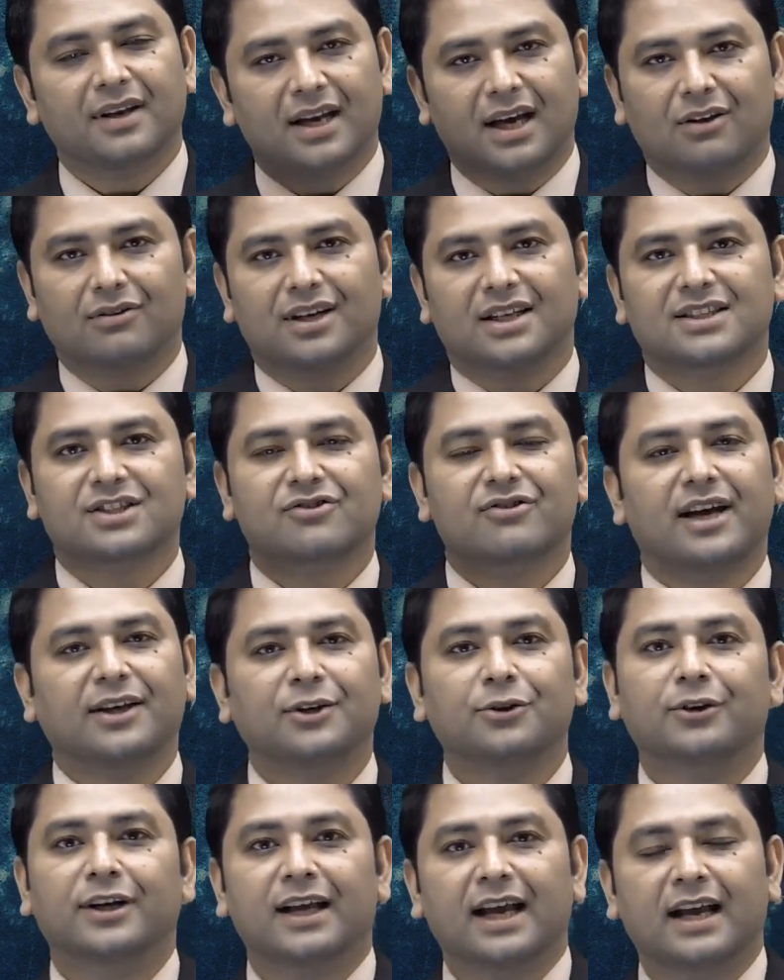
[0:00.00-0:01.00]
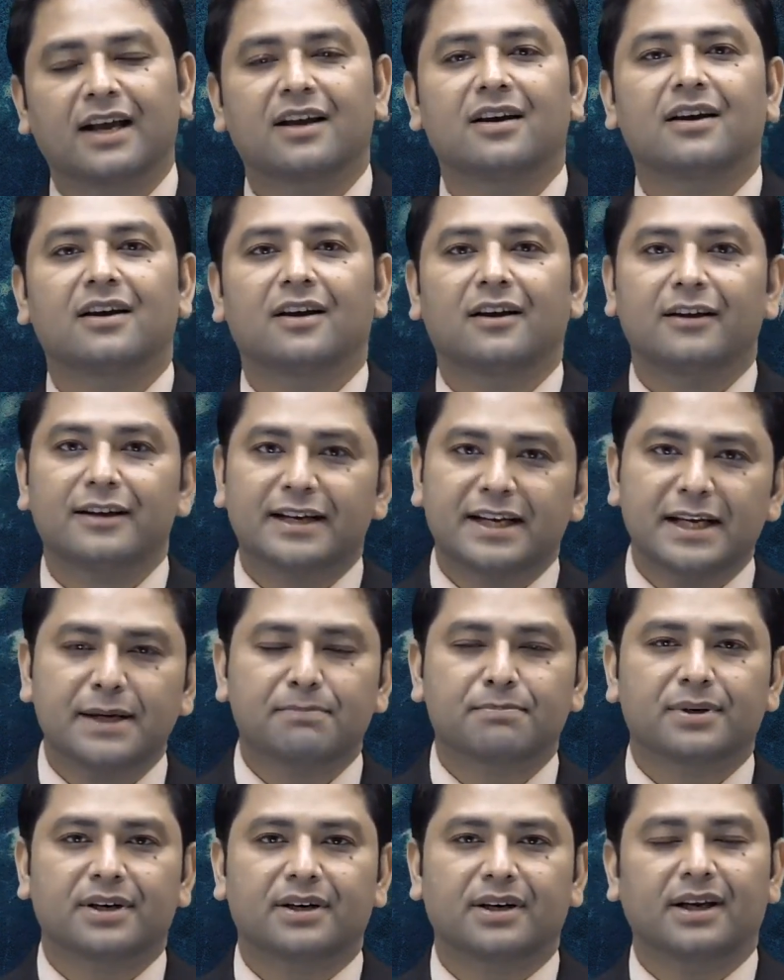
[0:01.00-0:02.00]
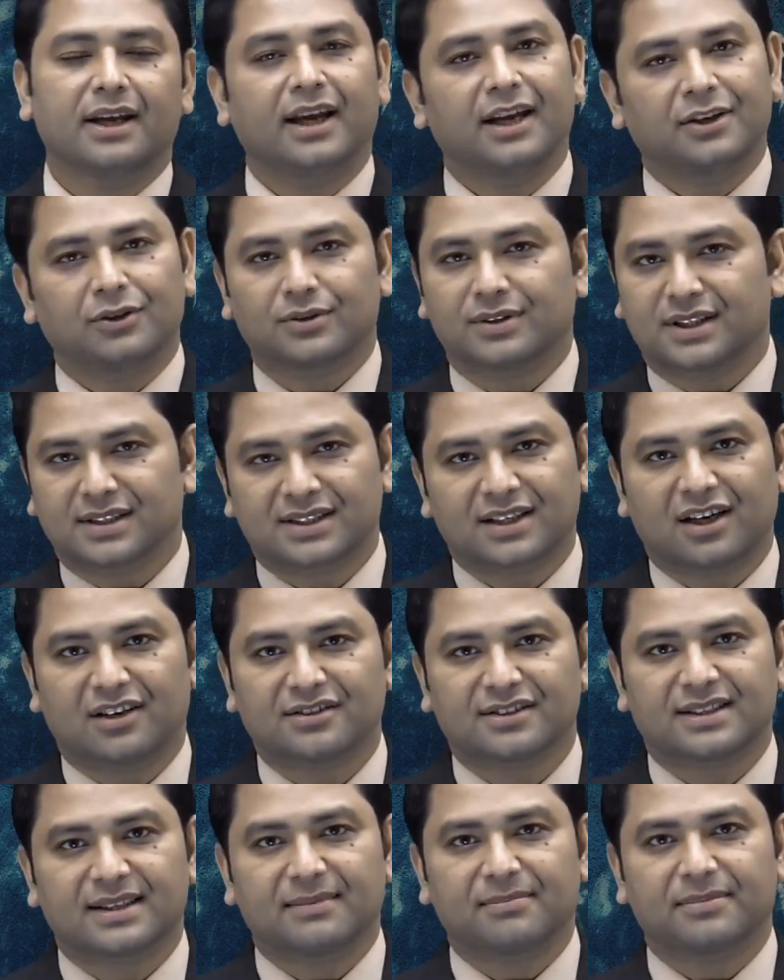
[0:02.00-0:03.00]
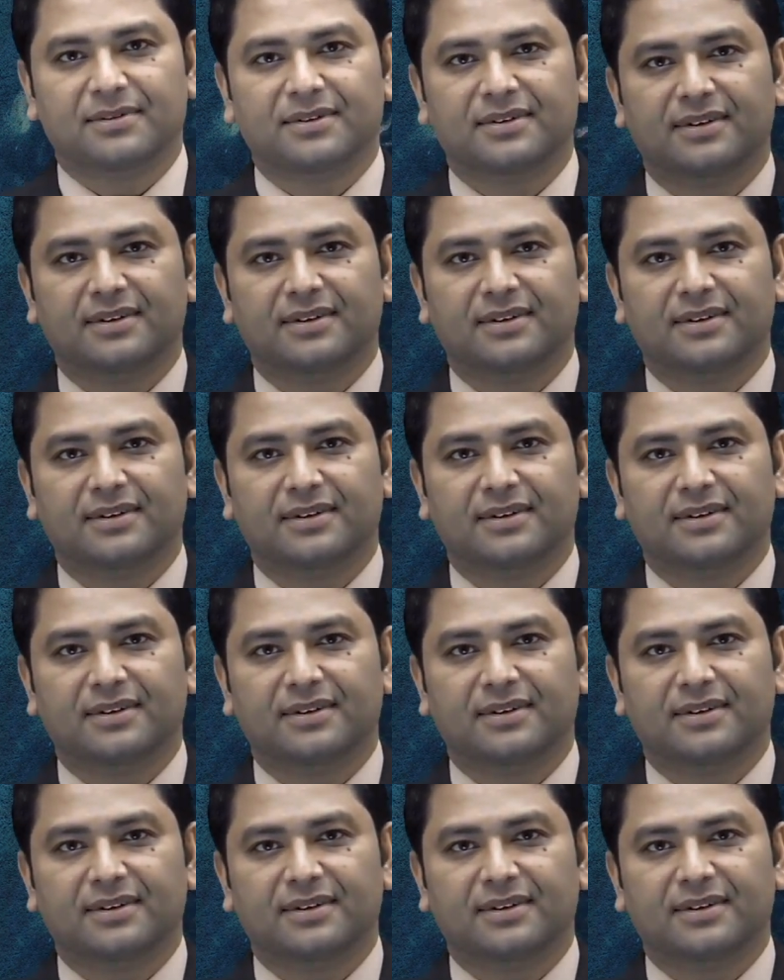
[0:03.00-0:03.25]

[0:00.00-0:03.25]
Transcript: Now let's try to dig deeper into this concept.